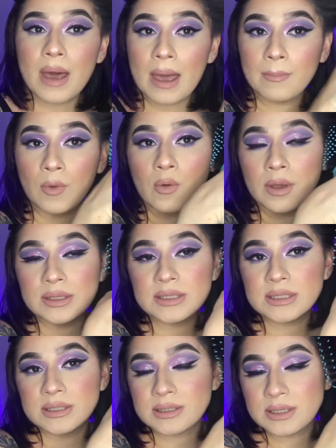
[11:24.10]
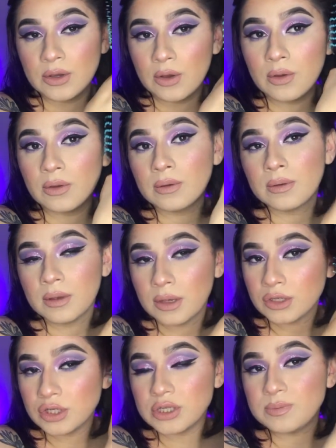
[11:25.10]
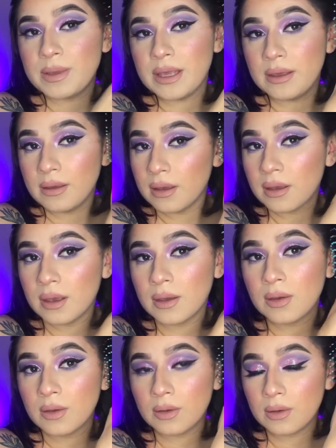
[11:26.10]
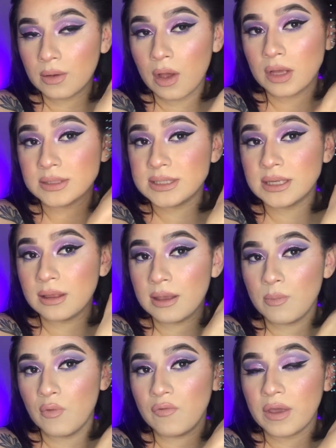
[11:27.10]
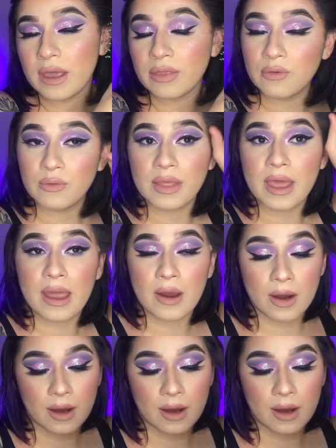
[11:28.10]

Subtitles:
I'm going to still just be constantly moving it through the hair.